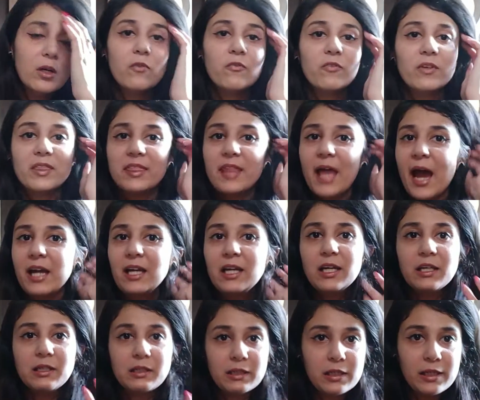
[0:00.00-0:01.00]
with that
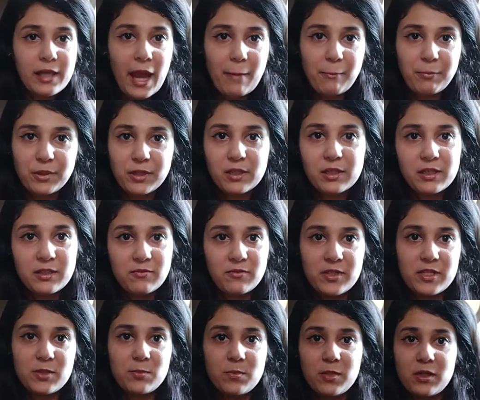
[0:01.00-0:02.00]
little capital
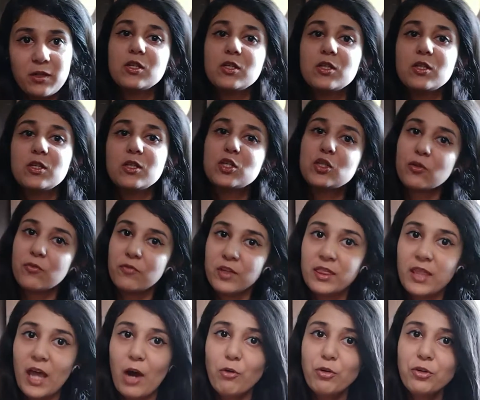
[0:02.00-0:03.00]
investment. So
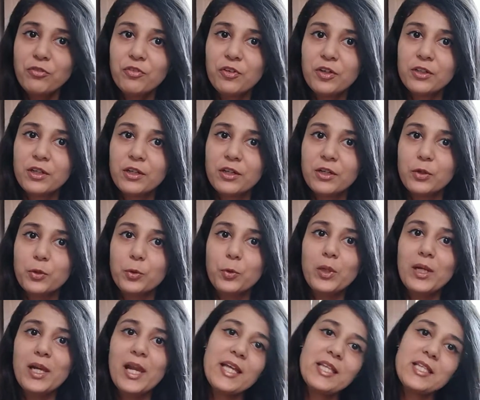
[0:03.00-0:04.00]
without further ado,
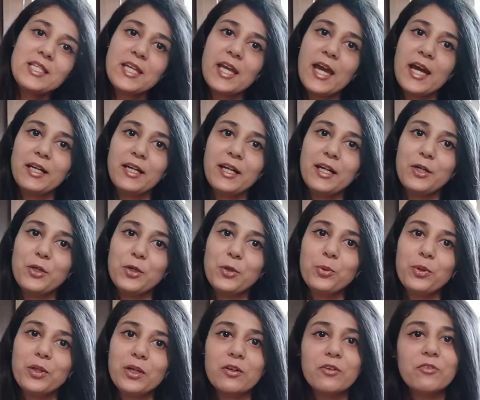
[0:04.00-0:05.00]
let's get into
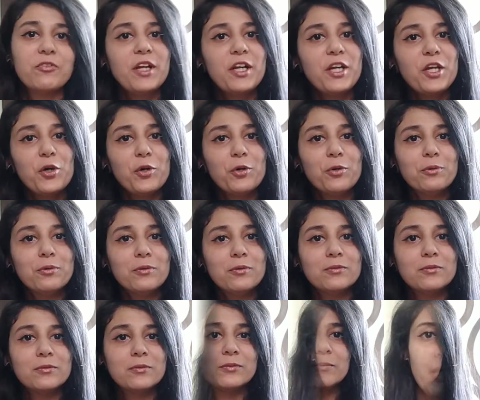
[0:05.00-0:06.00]
the video.
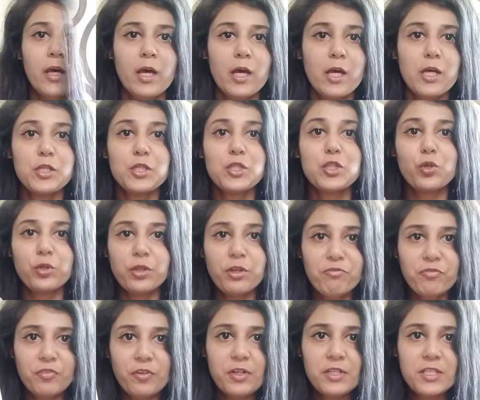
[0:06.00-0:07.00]
So the
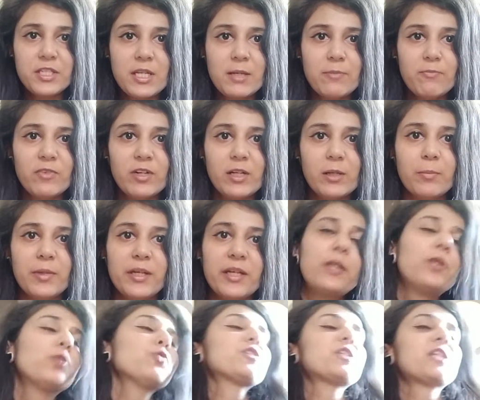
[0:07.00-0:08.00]
first tip will
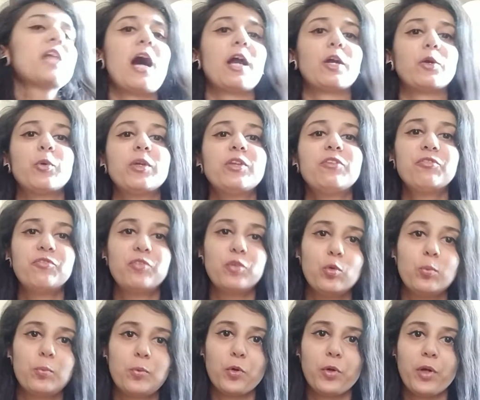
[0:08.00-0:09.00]
be to start with
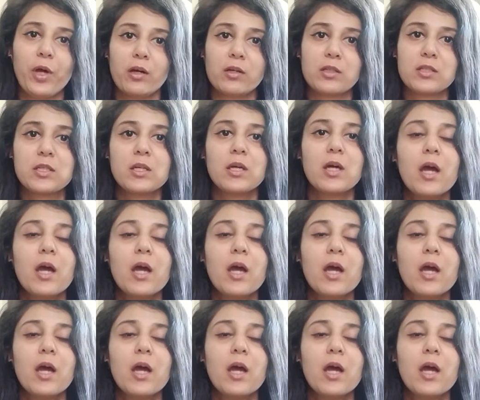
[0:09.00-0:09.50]
few products.